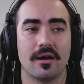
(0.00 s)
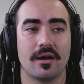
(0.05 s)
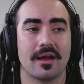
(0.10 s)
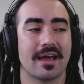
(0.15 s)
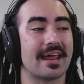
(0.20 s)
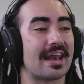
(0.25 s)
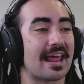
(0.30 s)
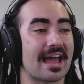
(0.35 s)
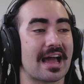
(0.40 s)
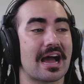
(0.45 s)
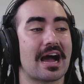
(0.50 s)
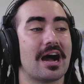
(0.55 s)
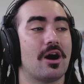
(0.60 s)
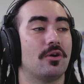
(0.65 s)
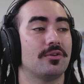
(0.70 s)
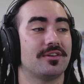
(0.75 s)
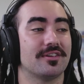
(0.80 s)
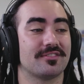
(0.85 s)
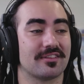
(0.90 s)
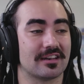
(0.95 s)
and
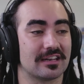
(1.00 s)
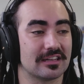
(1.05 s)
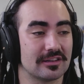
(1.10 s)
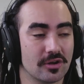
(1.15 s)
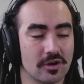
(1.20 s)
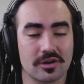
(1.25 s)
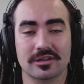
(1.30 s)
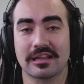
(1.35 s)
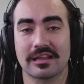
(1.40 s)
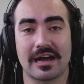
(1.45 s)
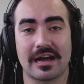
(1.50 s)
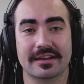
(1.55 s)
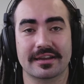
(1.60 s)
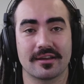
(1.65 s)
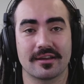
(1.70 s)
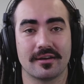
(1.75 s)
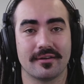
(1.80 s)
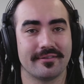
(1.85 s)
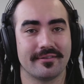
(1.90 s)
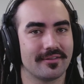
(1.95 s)
how does it look like,